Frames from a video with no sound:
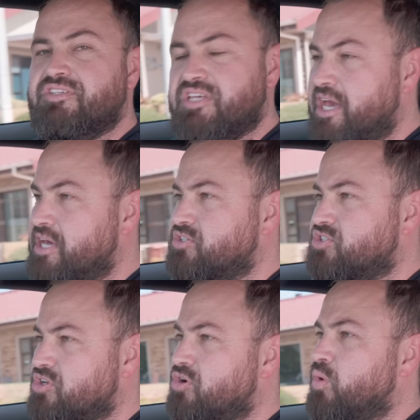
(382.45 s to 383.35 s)
It's aged
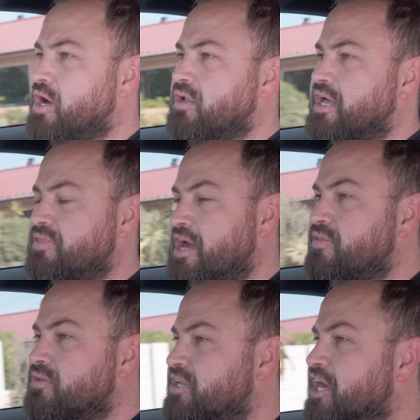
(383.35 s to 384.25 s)
so well. And the
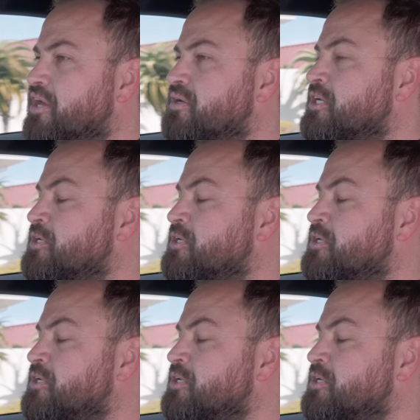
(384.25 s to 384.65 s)
other day,